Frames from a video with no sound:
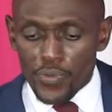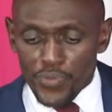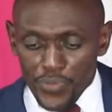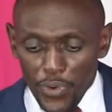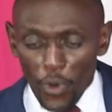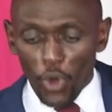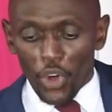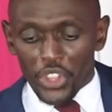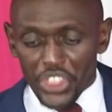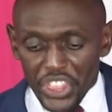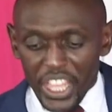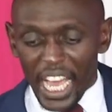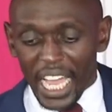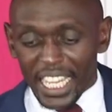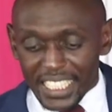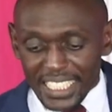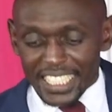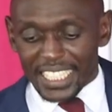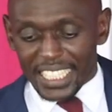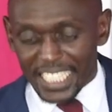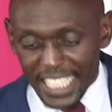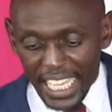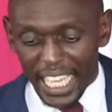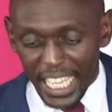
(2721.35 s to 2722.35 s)
for
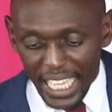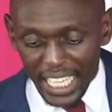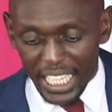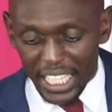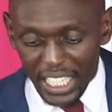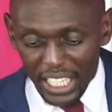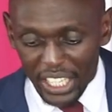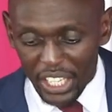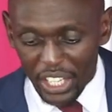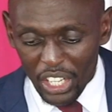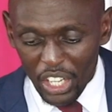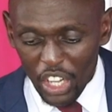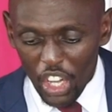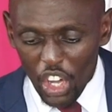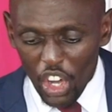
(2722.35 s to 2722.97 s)
that day,